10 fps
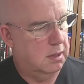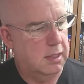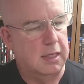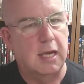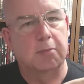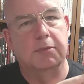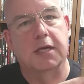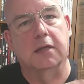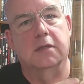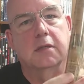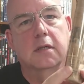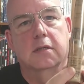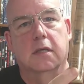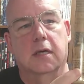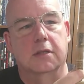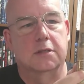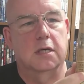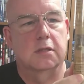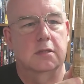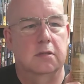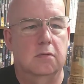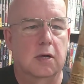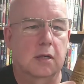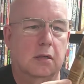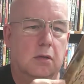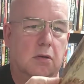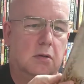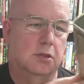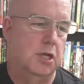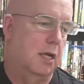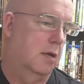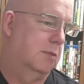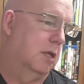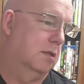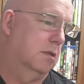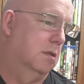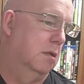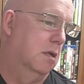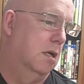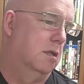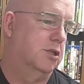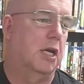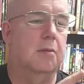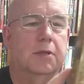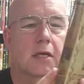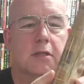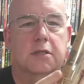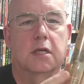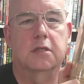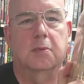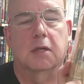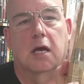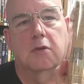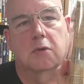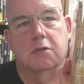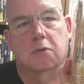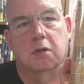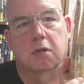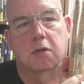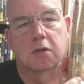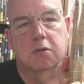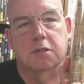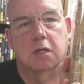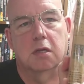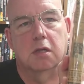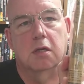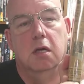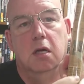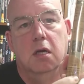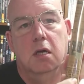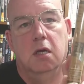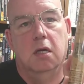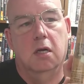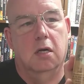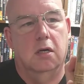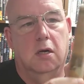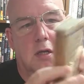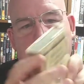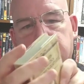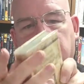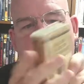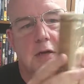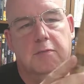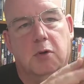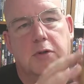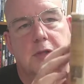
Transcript: E.M. Dent and Sons, right? Or J.M. Dent. J.M. Dent and Sons, but other ones you'll see on the spine of both